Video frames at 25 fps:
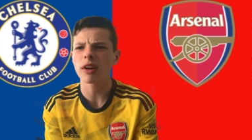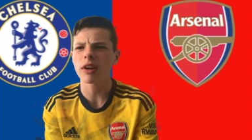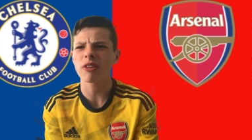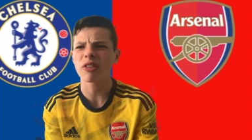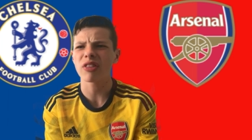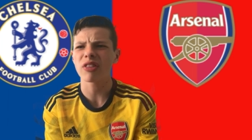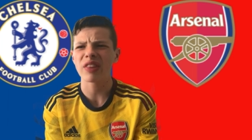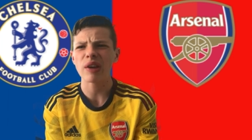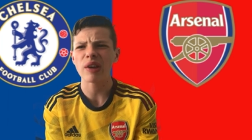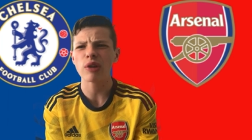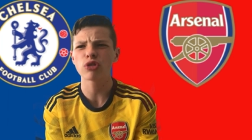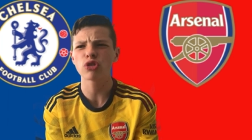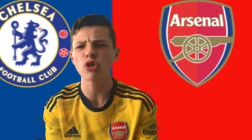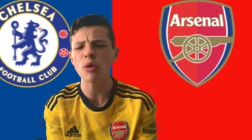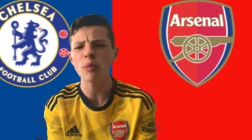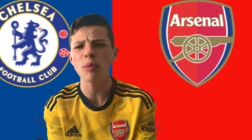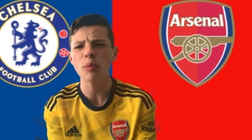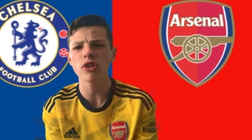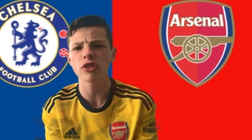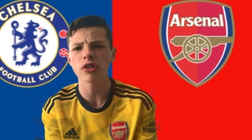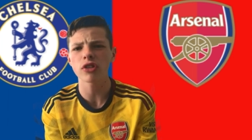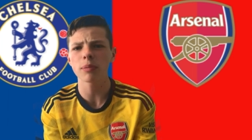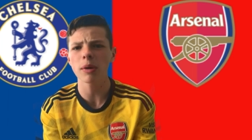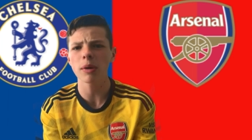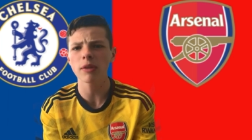there's 2
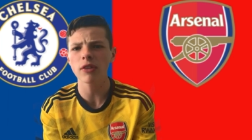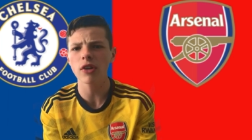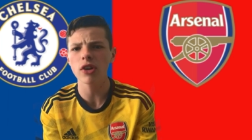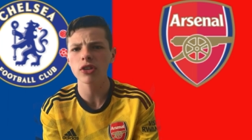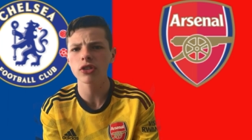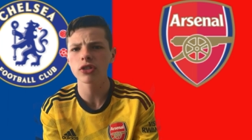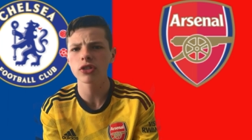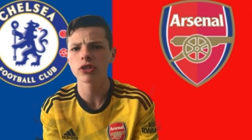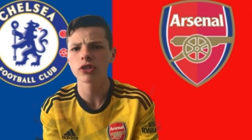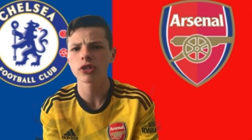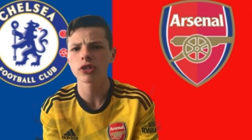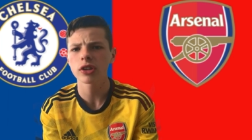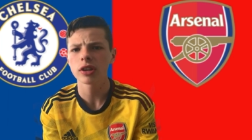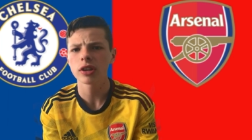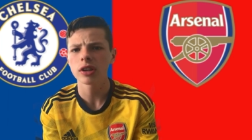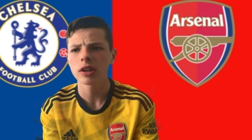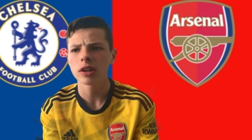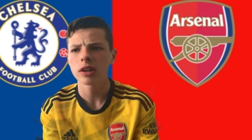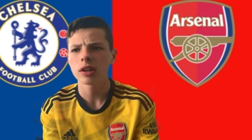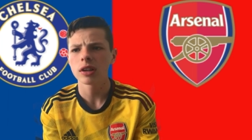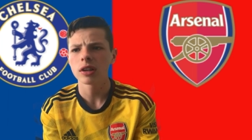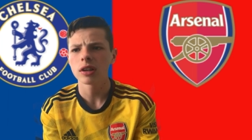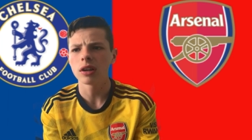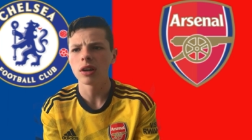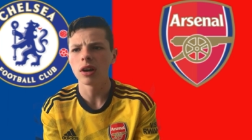points above us.
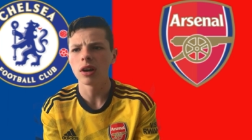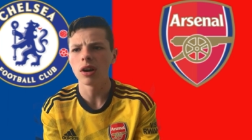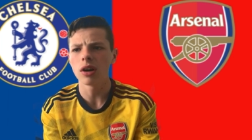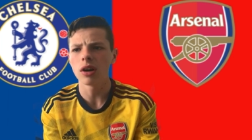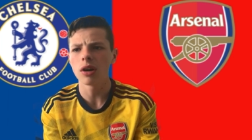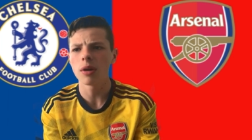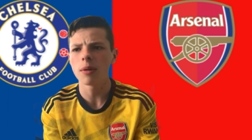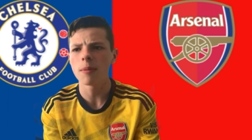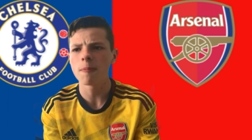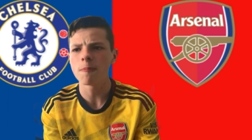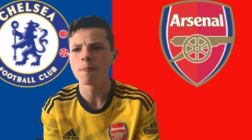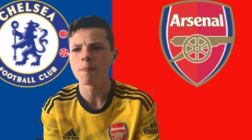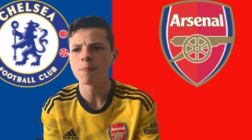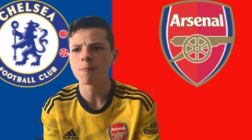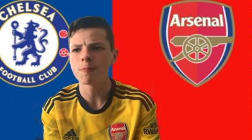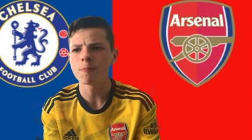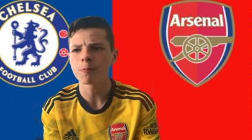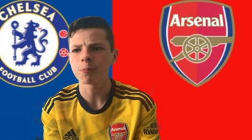There's